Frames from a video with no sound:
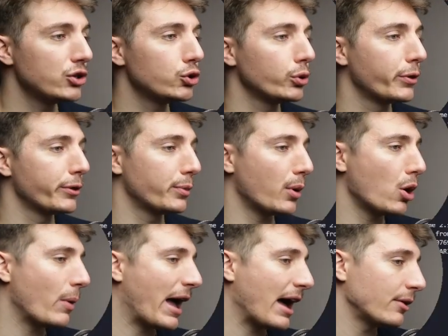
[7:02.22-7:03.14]
it should
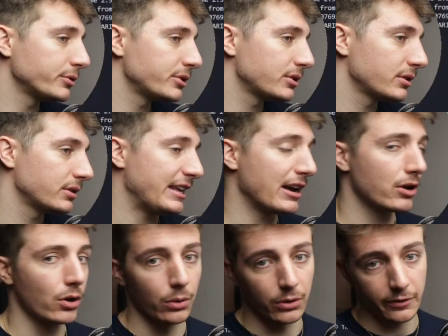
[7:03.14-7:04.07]
throw out the
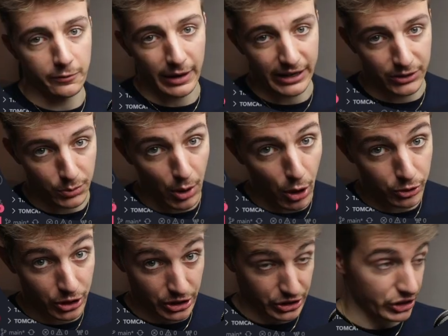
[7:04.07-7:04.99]
angle of my two
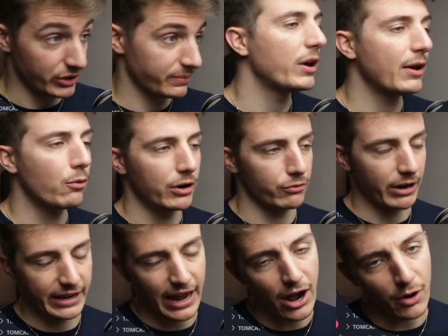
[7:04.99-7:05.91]
motors. Only one
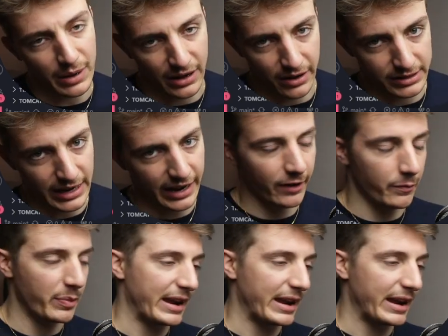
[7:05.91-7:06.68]
right now because I have